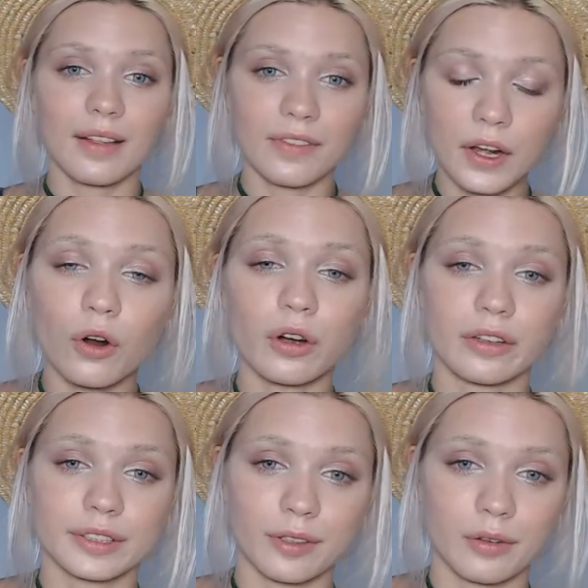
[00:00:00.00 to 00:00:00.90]
The
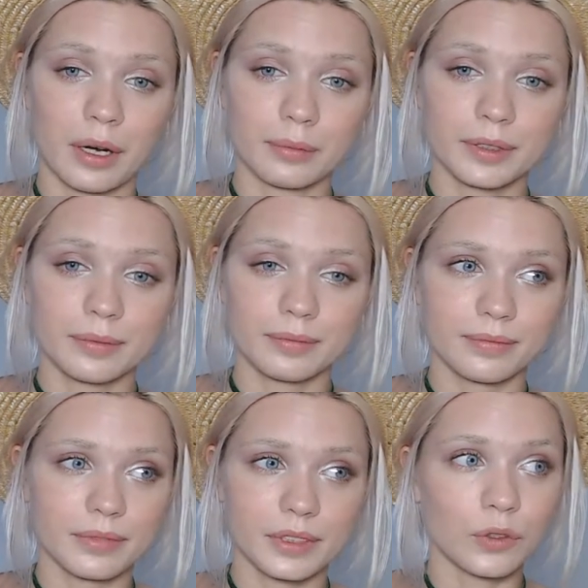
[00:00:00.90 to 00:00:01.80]
coral scrubs.
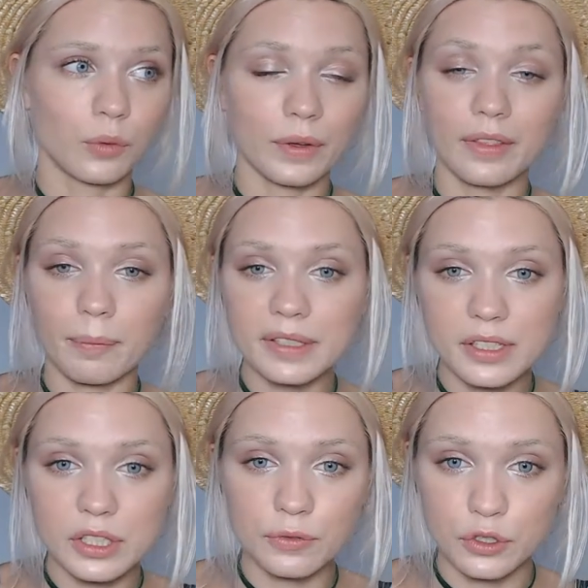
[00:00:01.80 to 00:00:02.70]
So with the
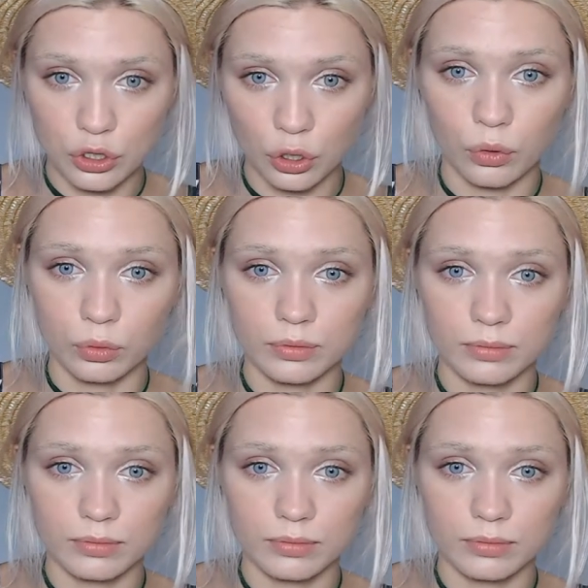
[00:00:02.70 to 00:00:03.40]
pieces of stone.